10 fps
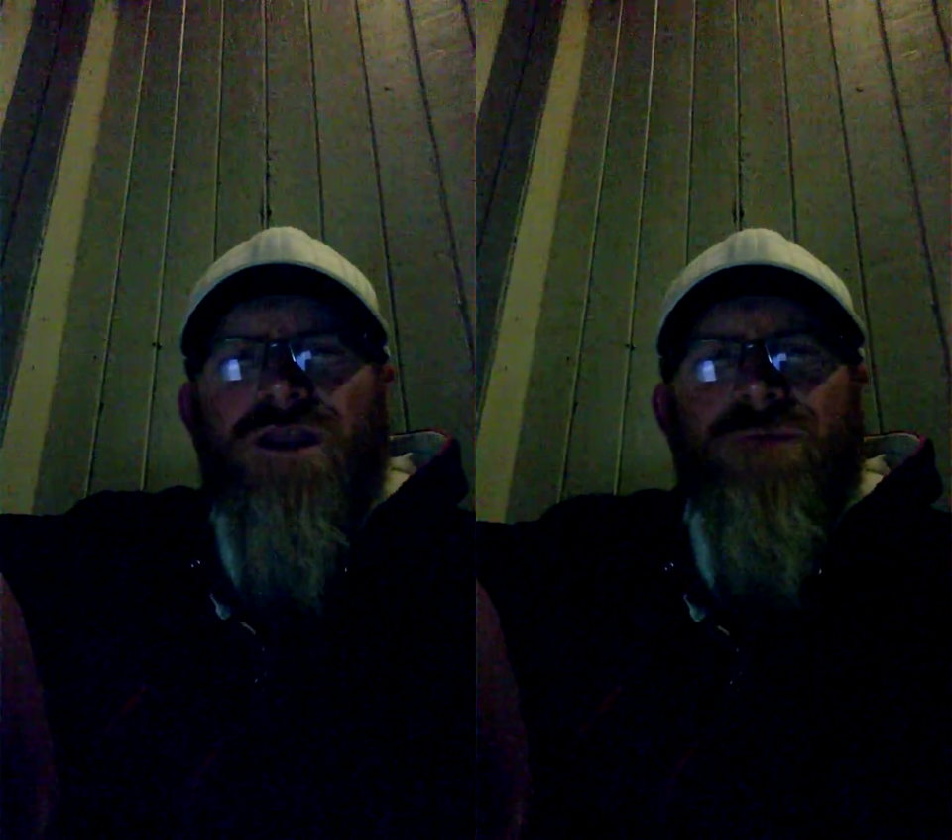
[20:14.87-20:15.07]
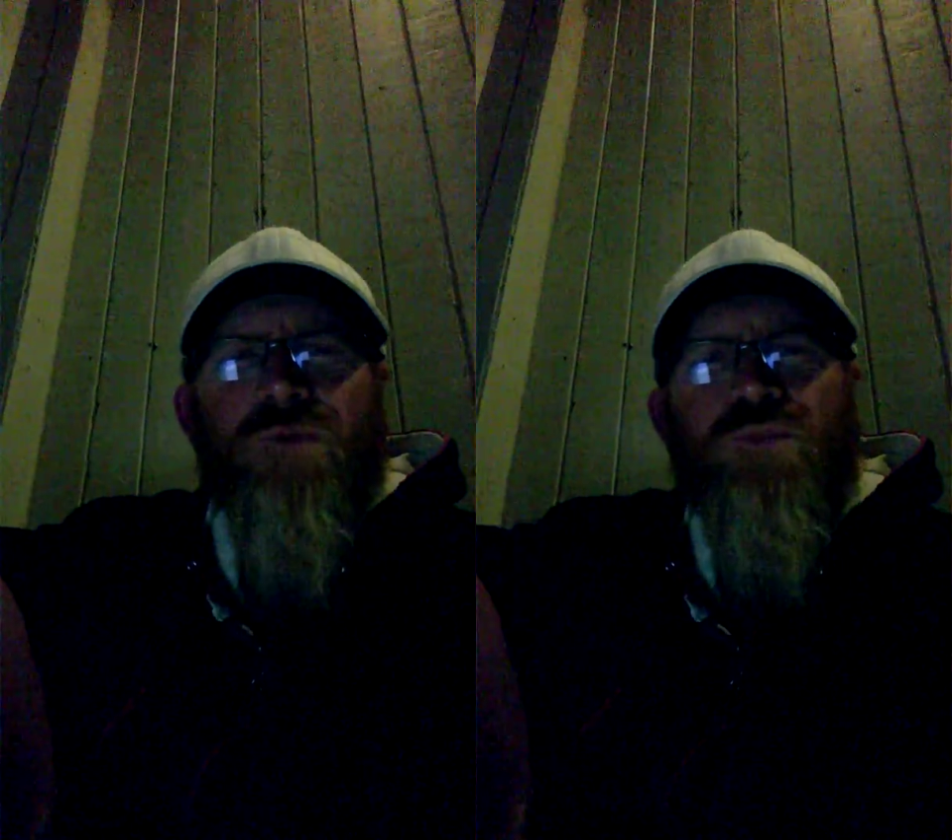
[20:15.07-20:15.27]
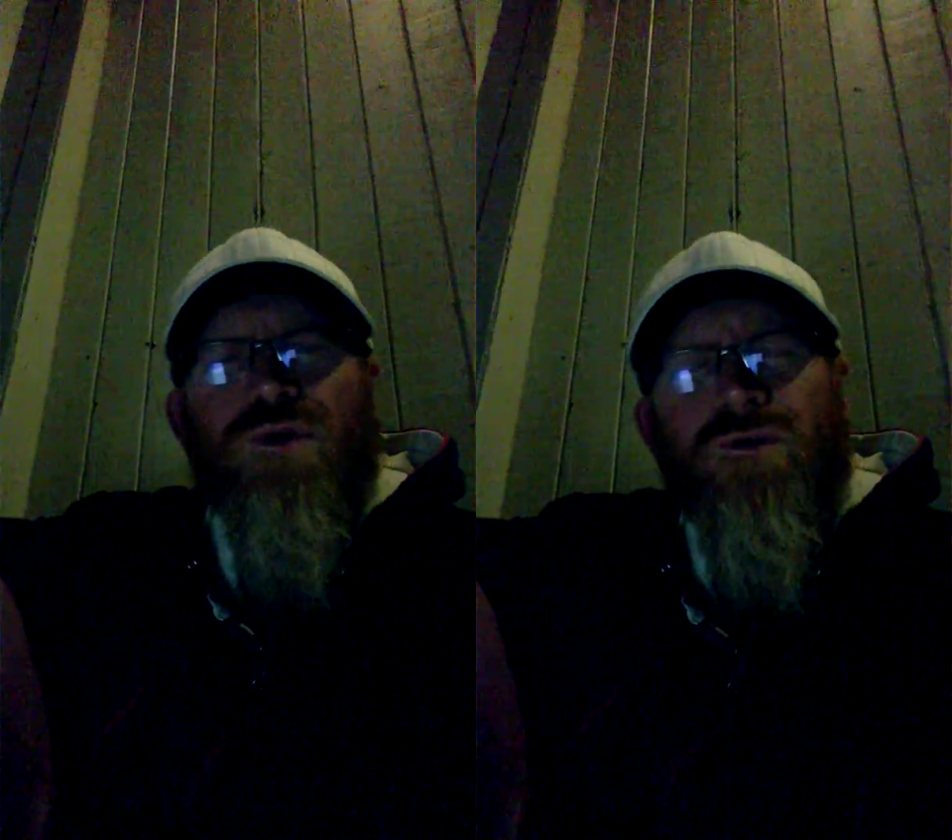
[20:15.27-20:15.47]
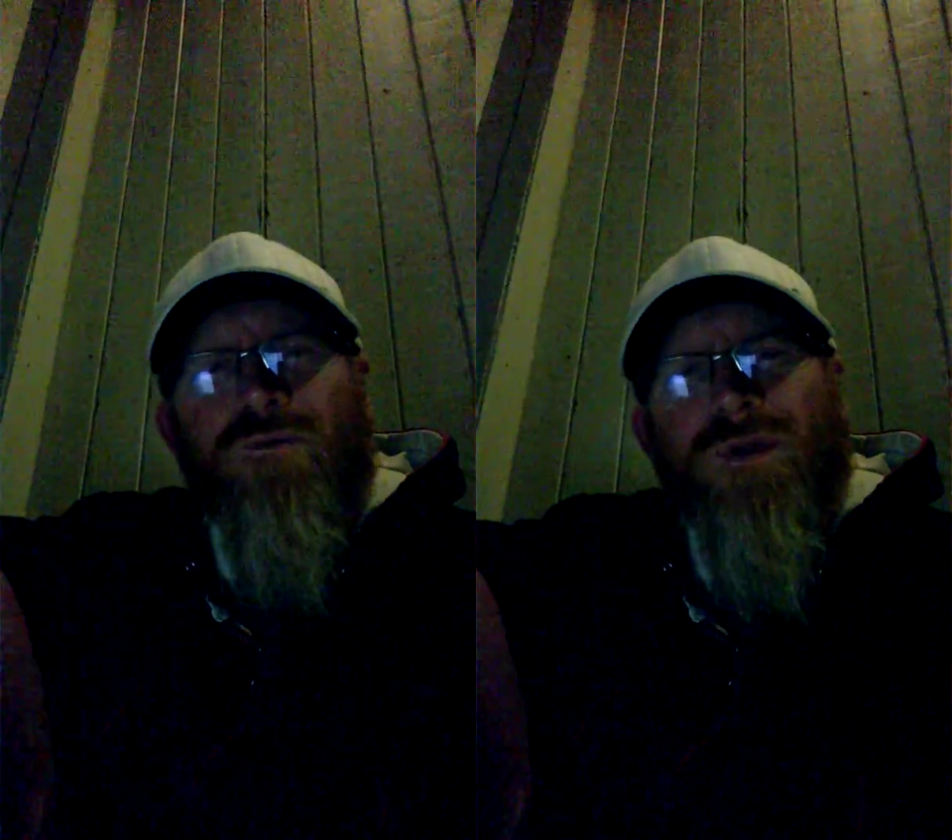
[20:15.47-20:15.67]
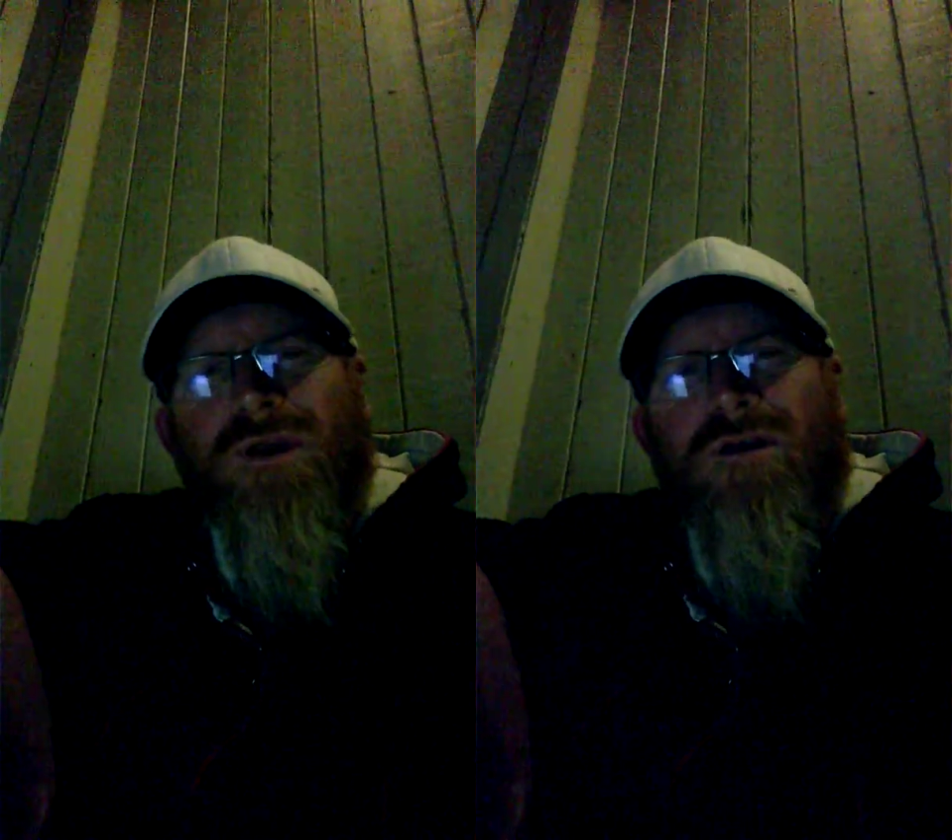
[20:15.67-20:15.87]
I'm the Buddha
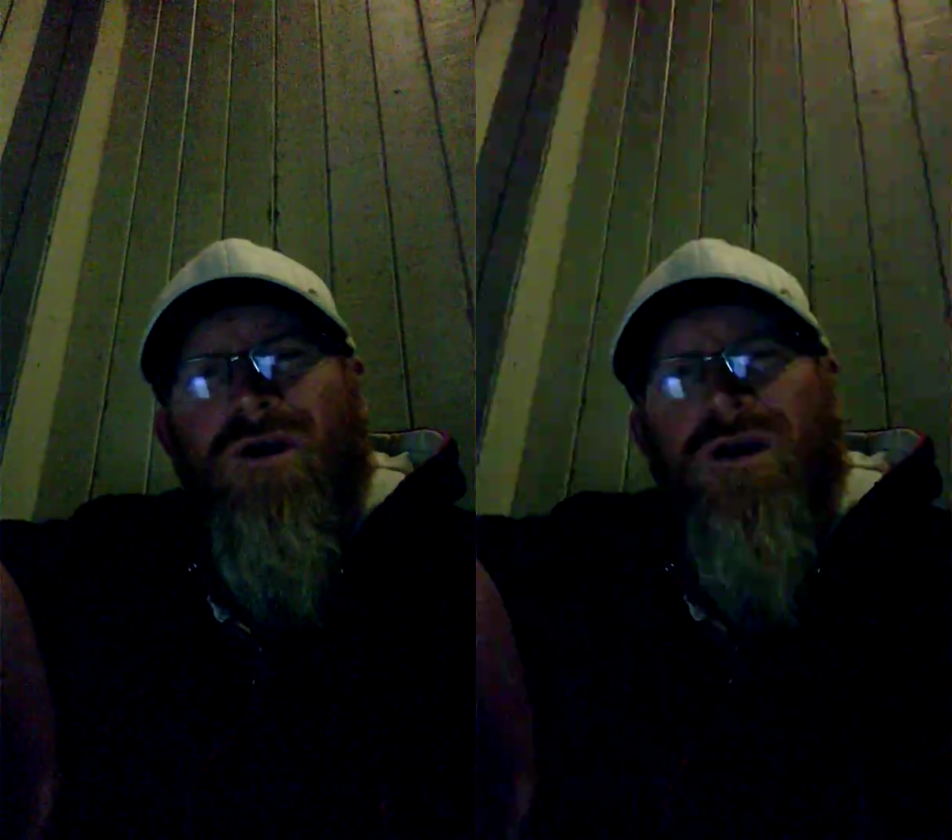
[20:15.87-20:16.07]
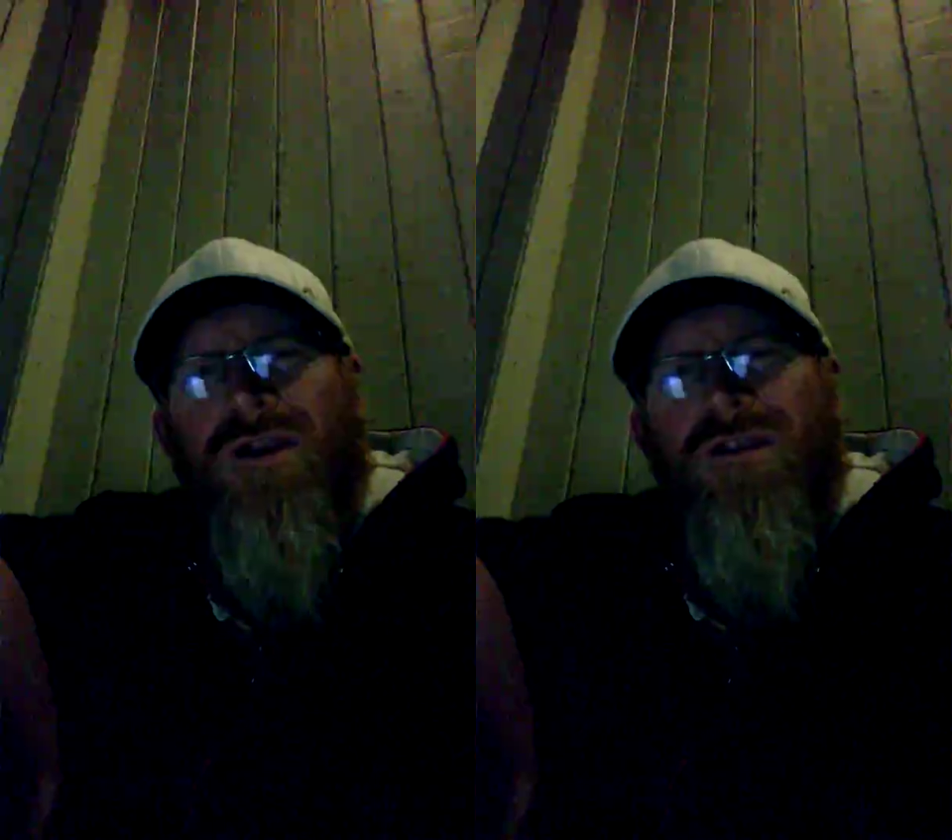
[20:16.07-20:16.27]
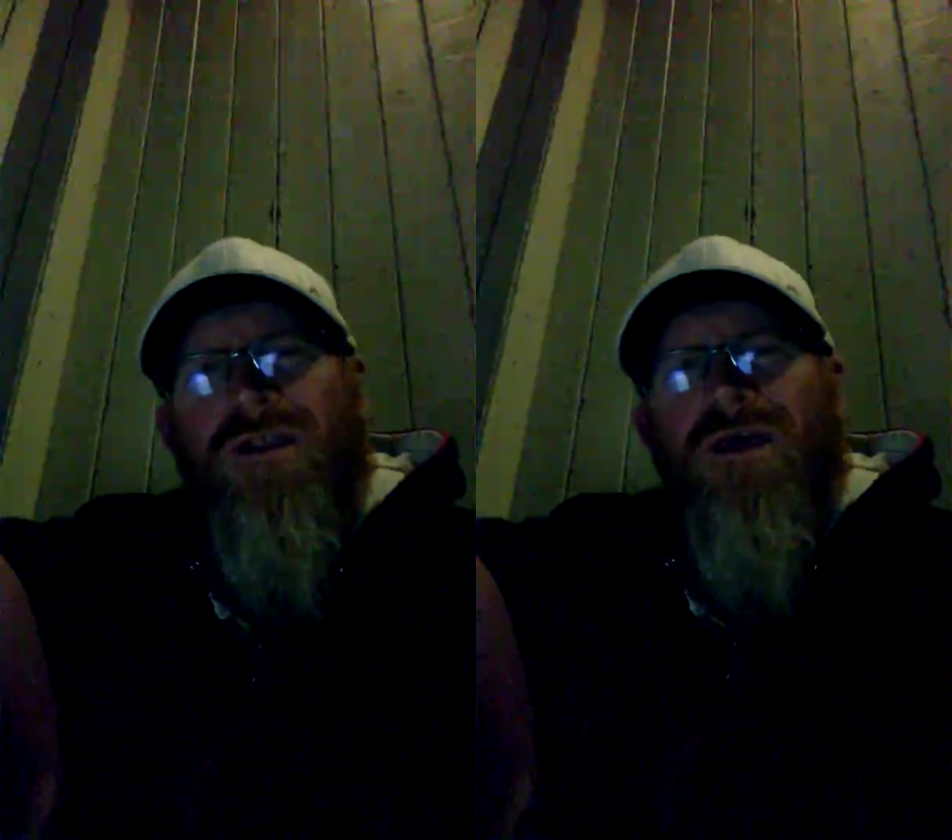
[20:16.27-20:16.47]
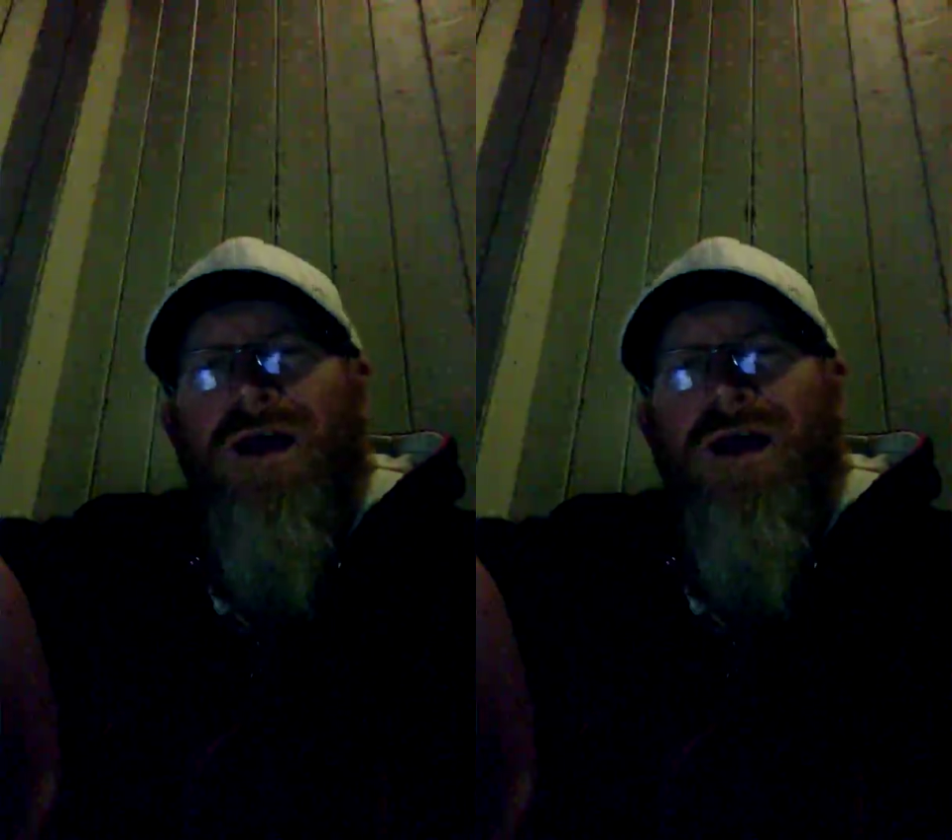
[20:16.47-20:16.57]
reincarnate.